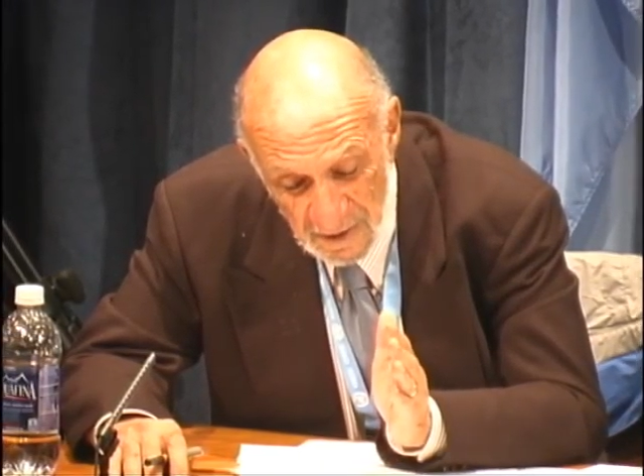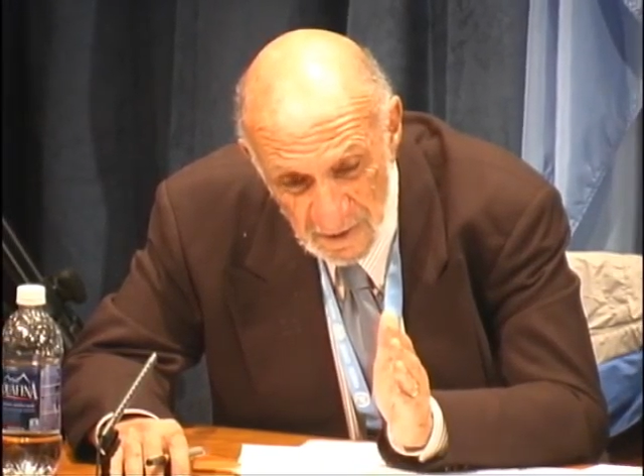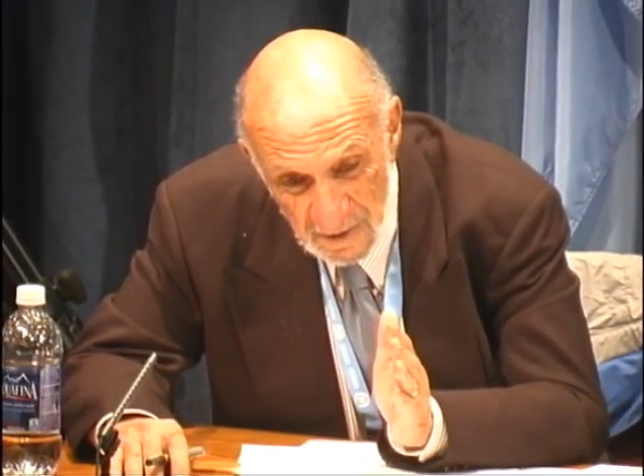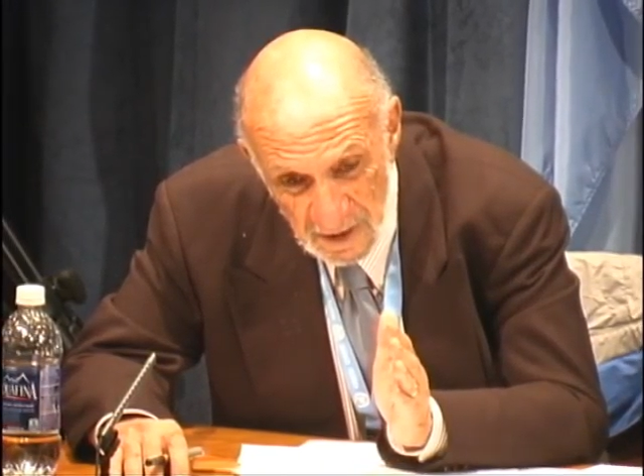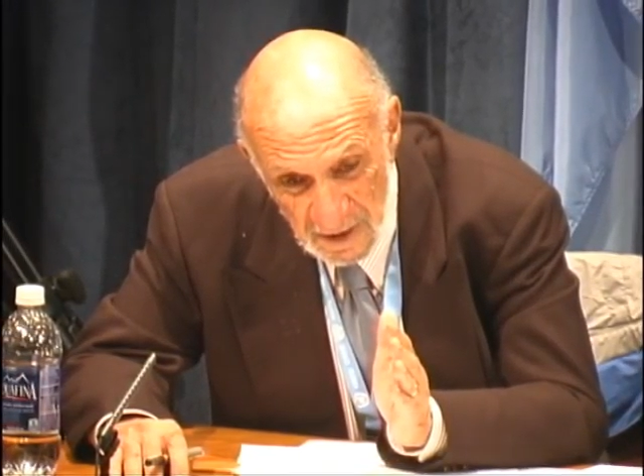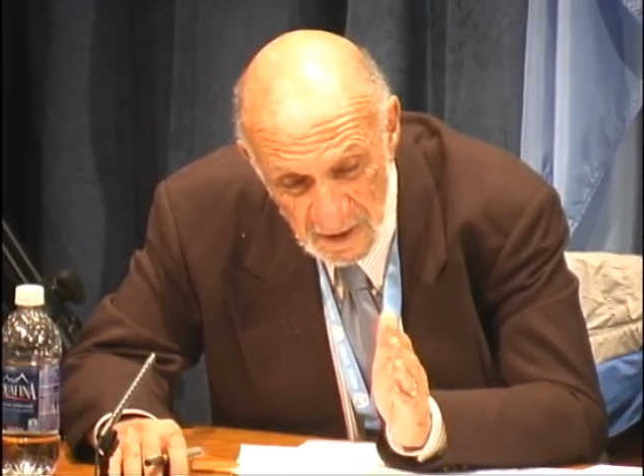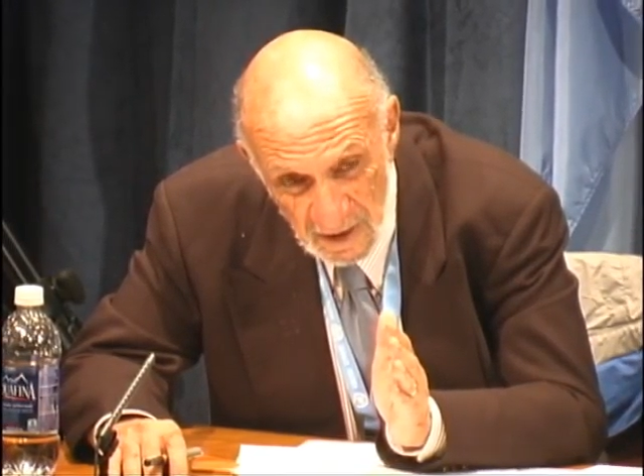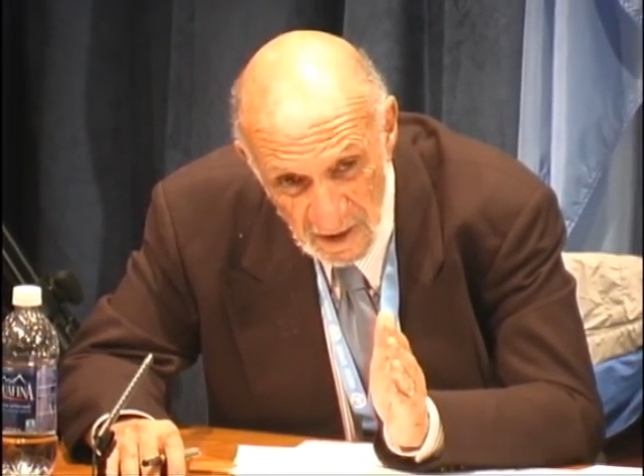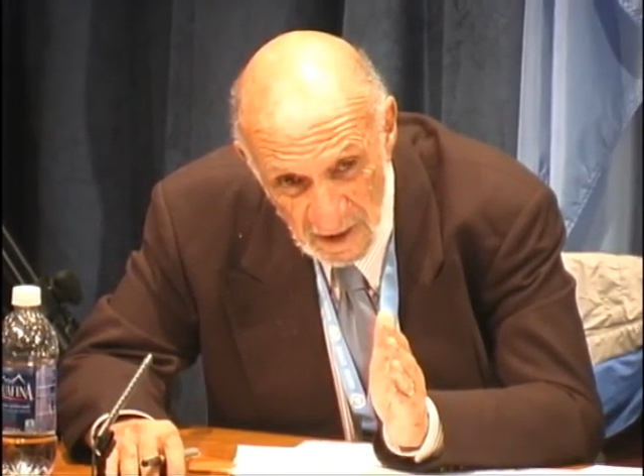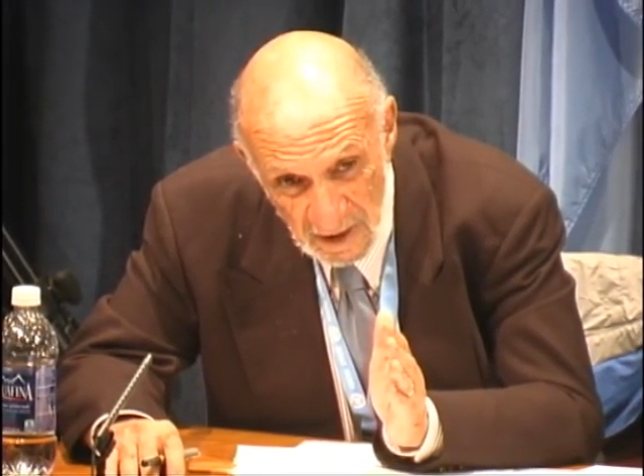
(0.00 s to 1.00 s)

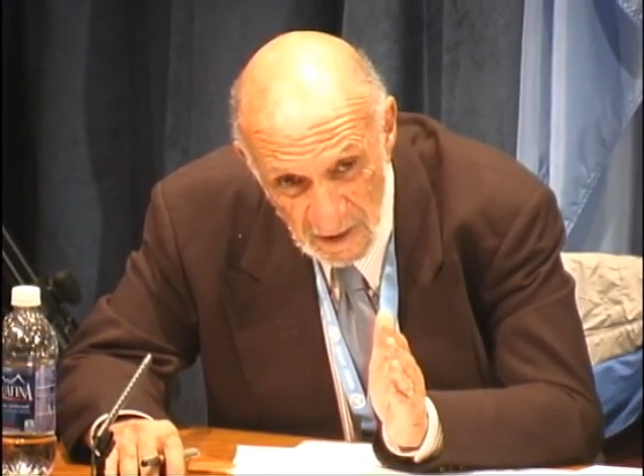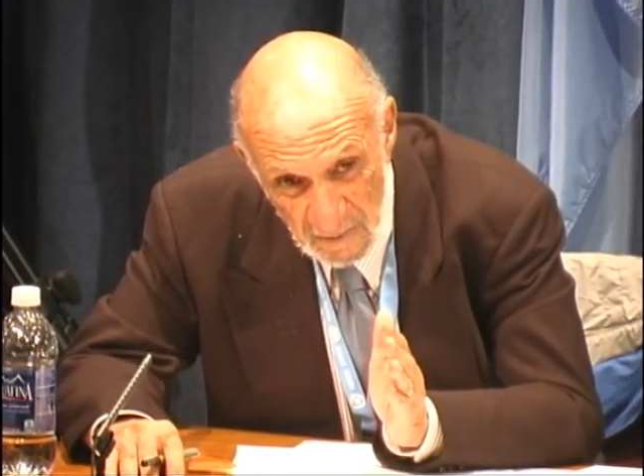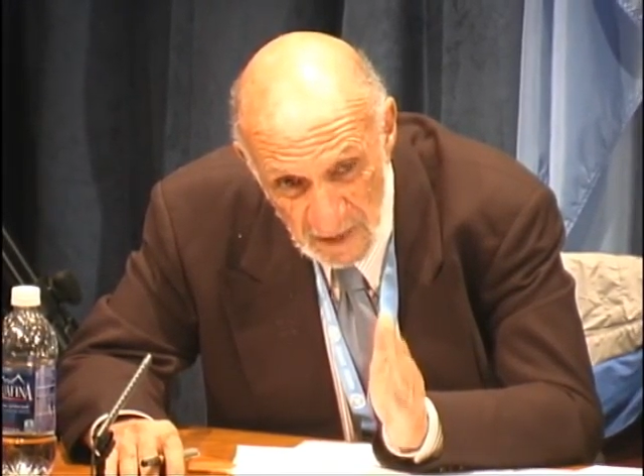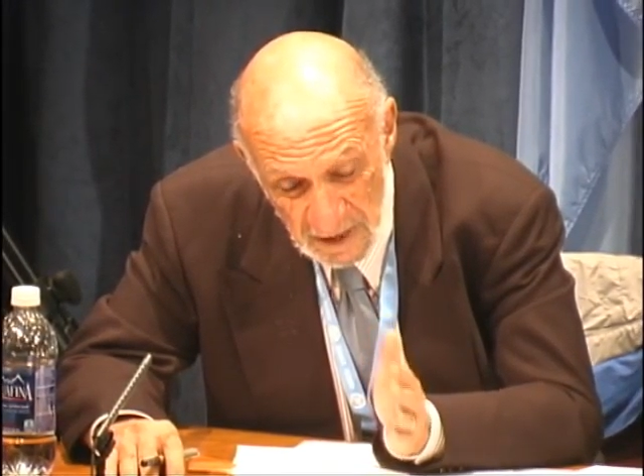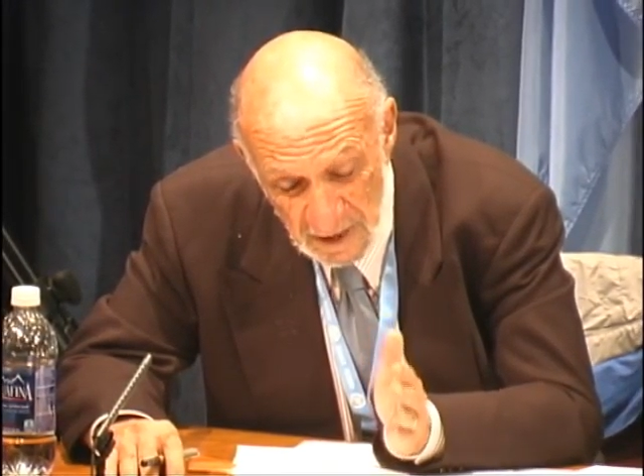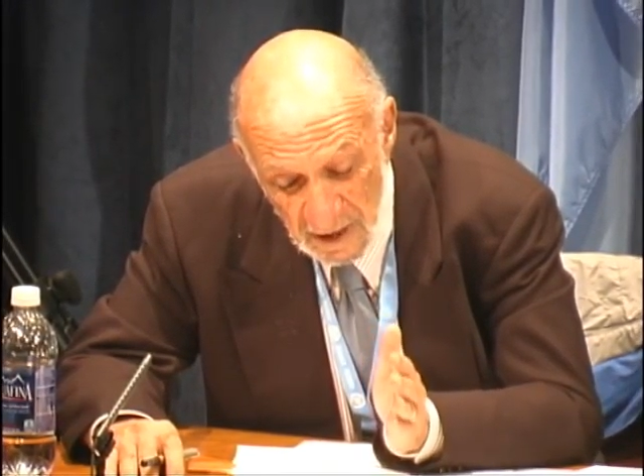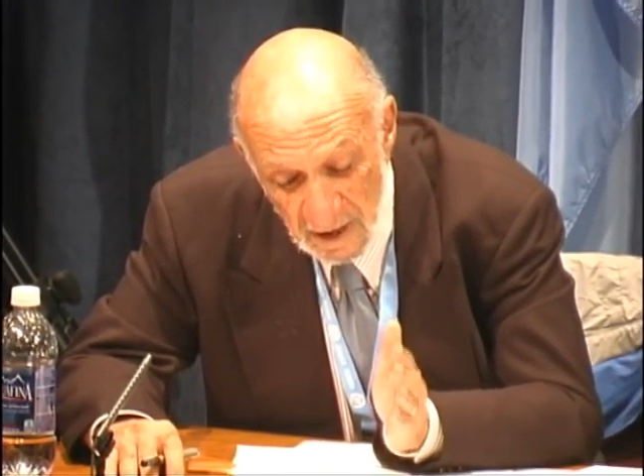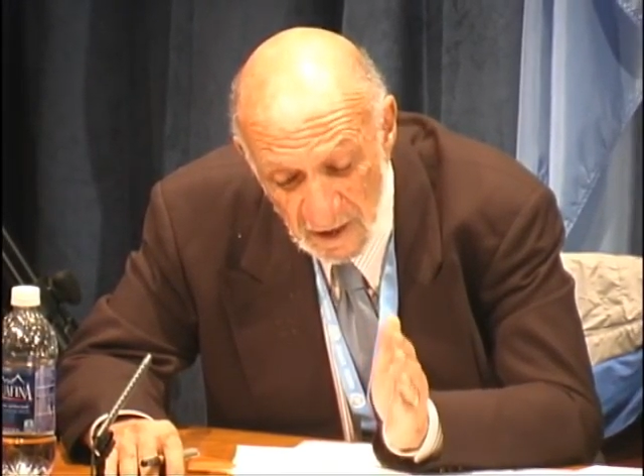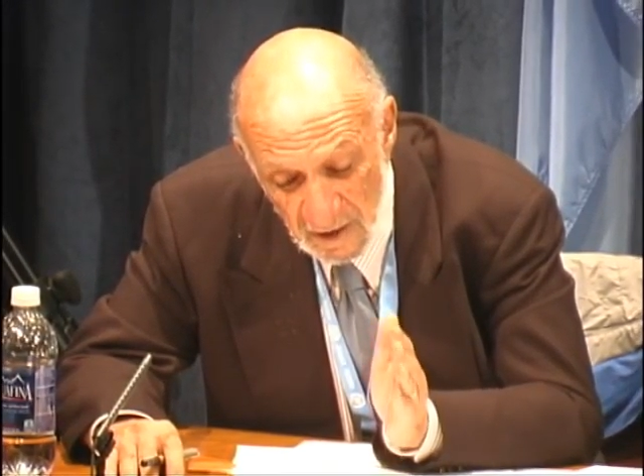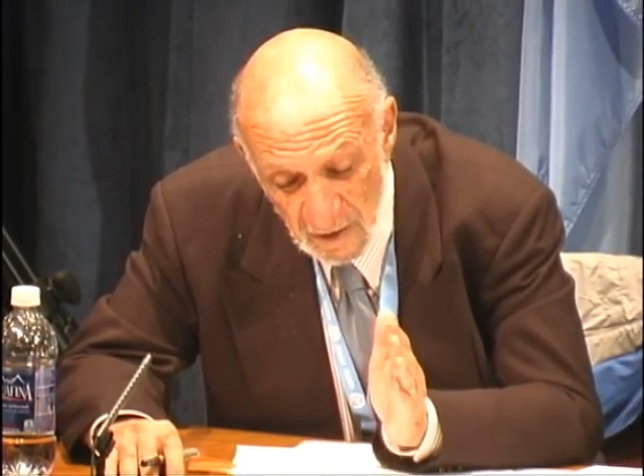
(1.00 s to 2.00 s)
the uh,
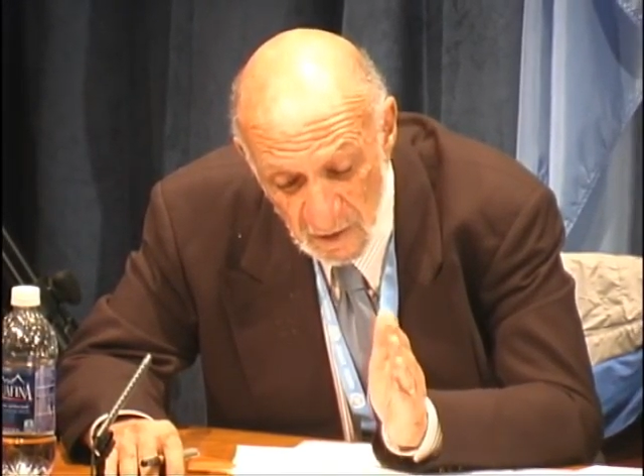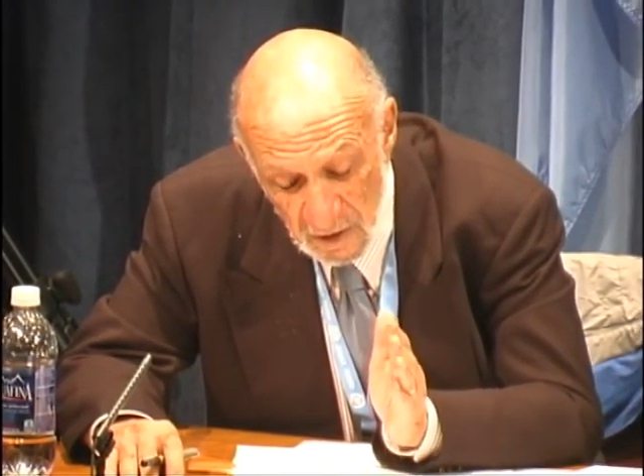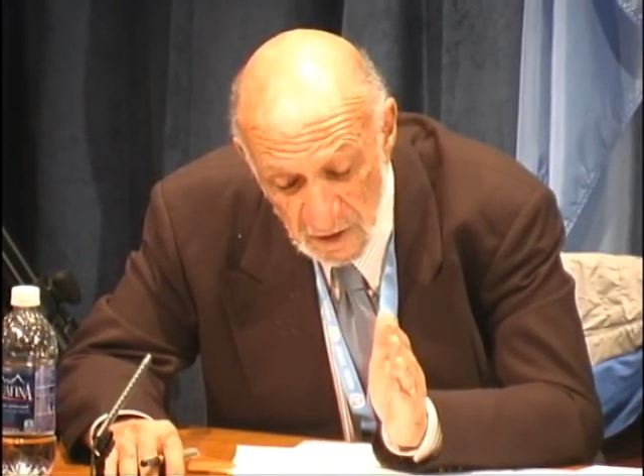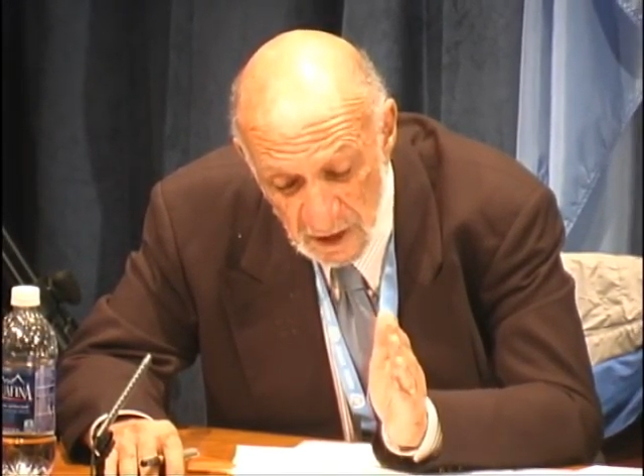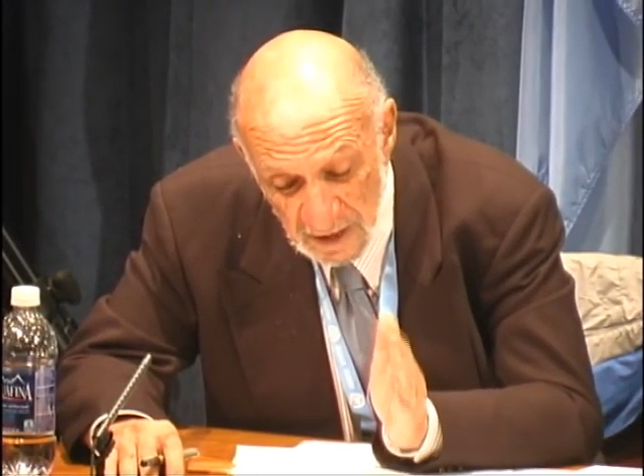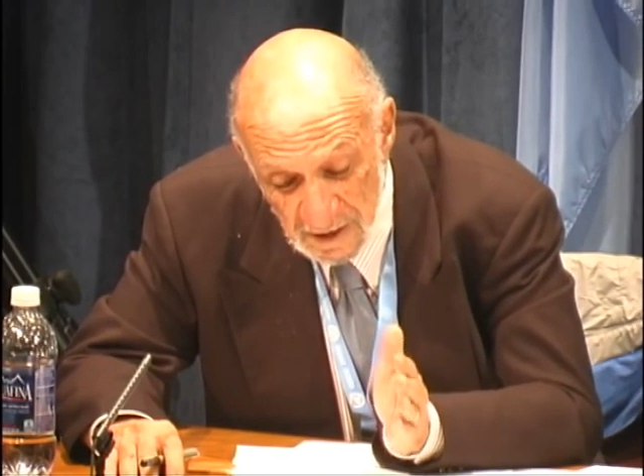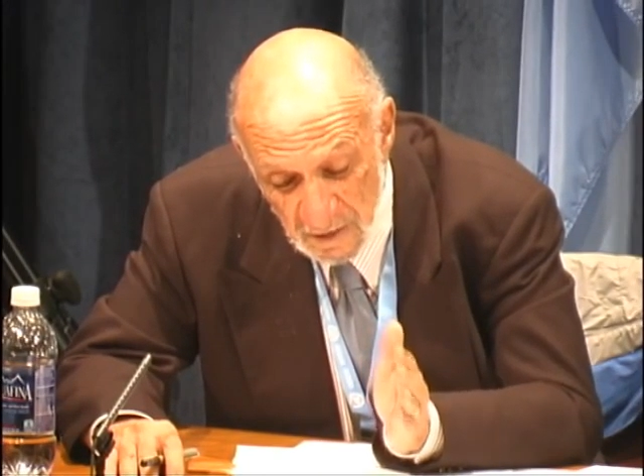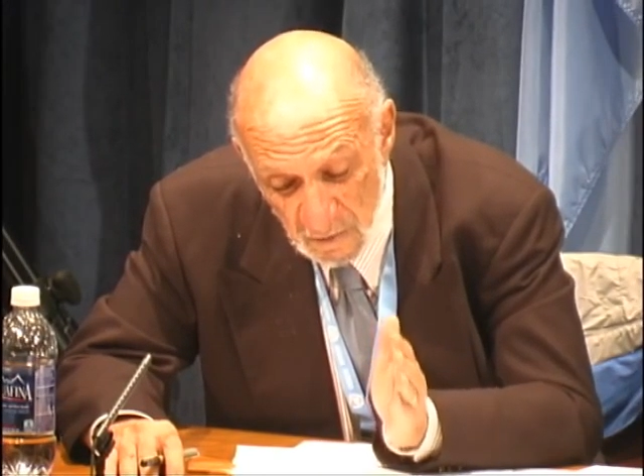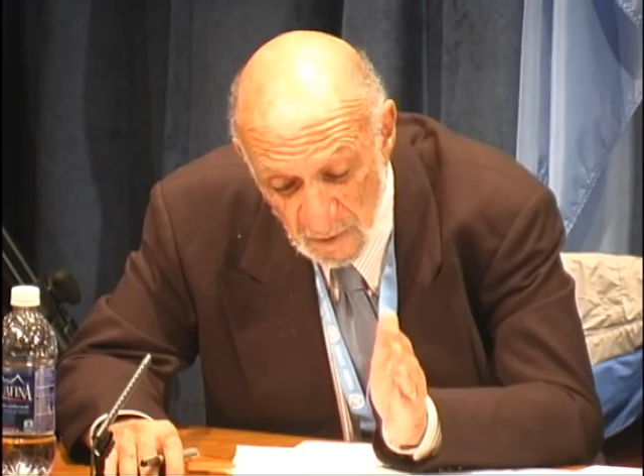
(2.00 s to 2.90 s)
media doesn't